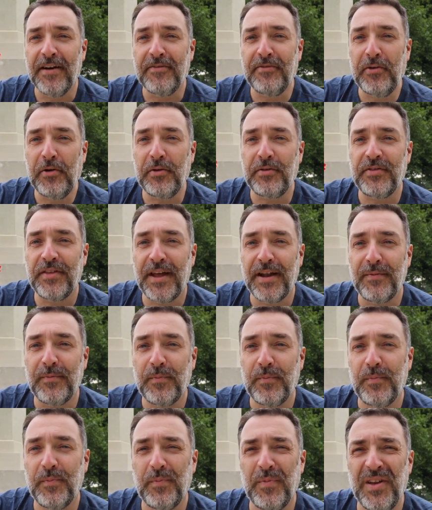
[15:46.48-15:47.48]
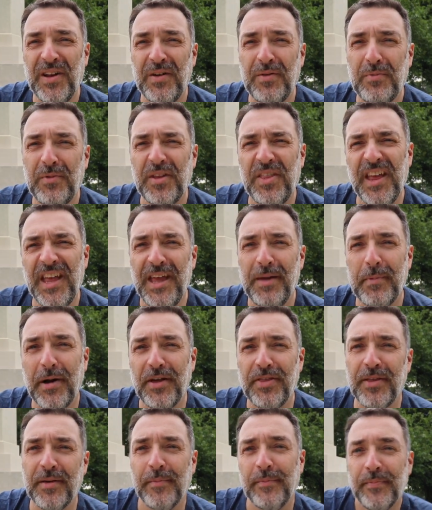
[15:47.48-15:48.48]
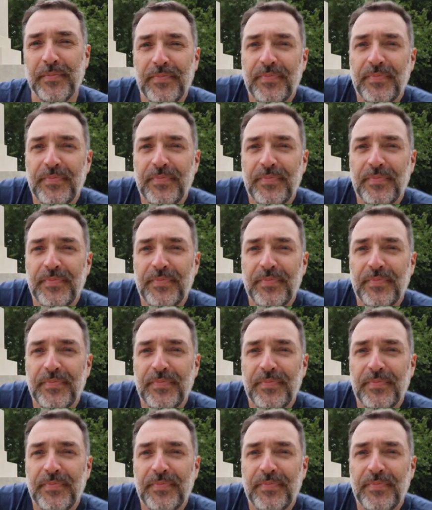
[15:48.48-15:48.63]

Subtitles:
folks that we're thinking about them.